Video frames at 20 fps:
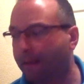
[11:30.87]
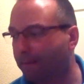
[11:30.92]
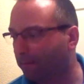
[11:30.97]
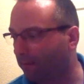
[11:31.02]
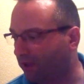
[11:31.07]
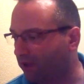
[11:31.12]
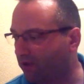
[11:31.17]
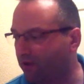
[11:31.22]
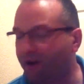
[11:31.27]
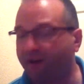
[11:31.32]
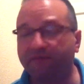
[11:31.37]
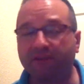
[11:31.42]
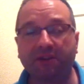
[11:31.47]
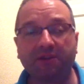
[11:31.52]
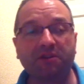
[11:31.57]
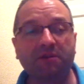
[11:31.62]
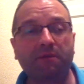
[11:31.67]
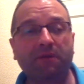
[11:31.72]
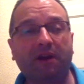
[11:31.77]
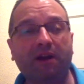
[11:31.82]
But you have a
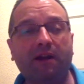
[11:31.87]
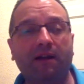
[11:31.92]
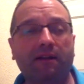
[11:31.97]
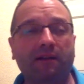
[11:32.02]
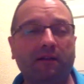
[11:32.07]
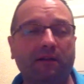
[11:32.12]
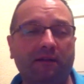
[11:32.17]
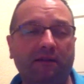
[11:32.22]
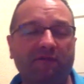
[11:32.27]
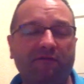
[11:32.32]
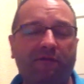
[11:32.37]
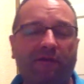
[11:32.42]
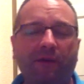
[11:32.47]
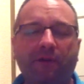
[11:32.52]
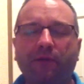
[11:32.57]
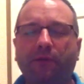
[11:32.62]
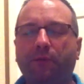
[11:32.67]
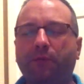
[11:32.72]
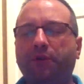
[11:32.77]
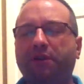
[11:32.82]
typical
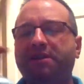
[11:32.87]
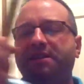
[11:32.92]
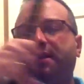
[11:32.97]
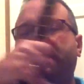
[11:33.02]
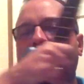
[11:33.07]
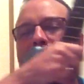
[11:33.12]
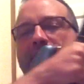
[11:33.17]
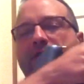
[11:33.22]
Fender bridge like